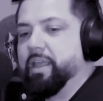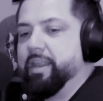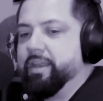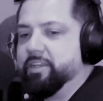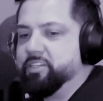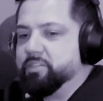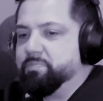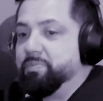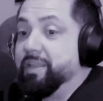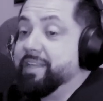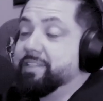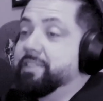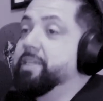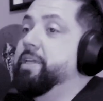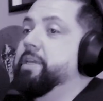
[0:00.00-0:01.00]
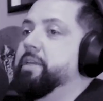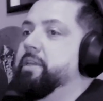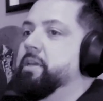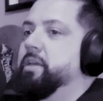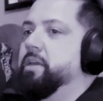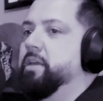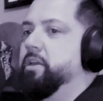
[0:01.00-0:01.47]
it just blends
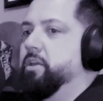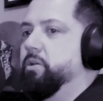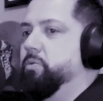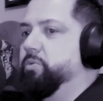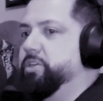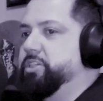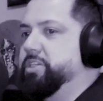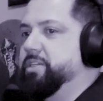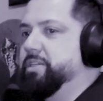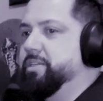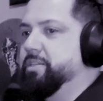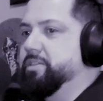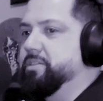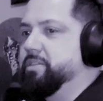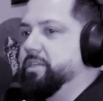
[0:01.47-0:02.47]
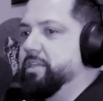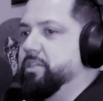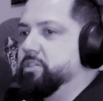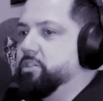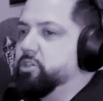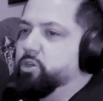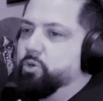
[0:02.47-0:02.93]
in, which is,
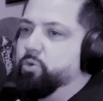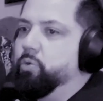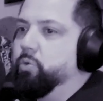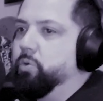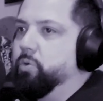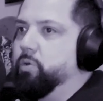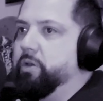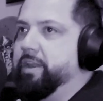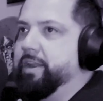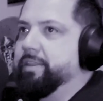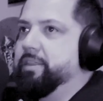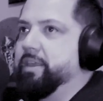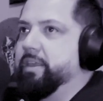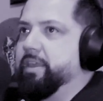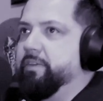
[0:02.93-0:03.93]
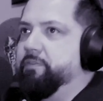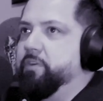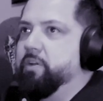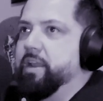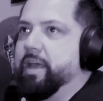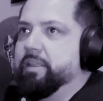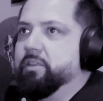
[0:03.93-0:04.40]
it's cool. And I think if
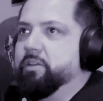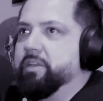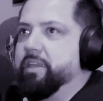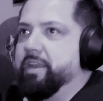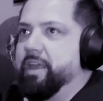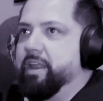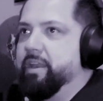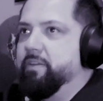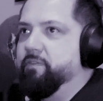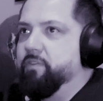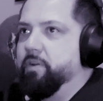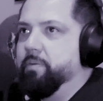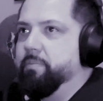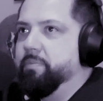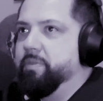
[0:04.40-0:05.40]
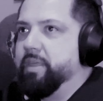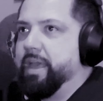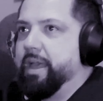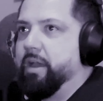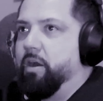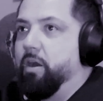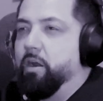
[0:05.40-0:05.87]
you're not looking at it from
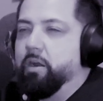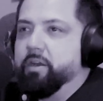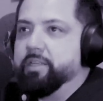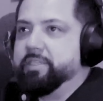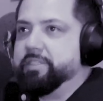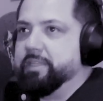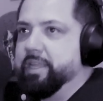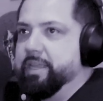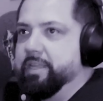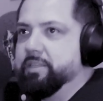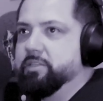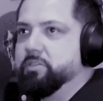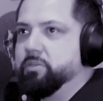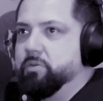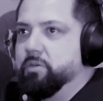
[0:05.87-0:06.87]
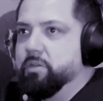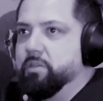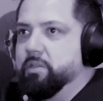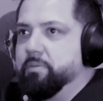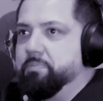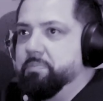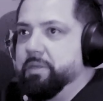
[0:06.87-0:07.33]
that artist lens or
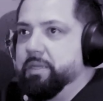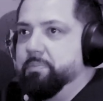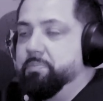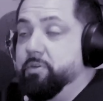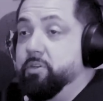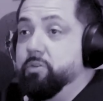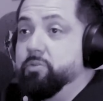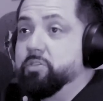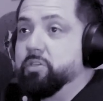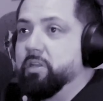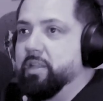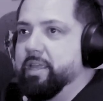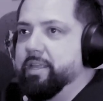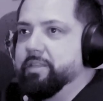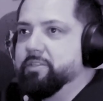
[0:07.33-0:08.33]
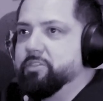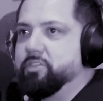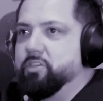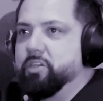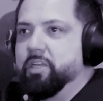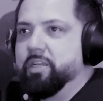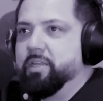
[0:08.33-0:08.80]
the beat producer lens,
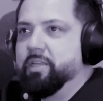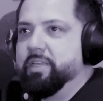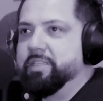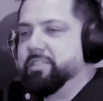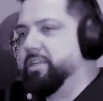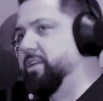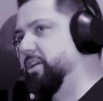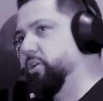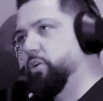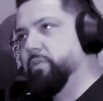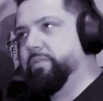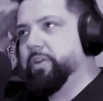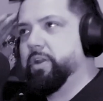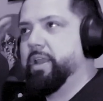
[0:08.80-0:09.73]
it's going to go over your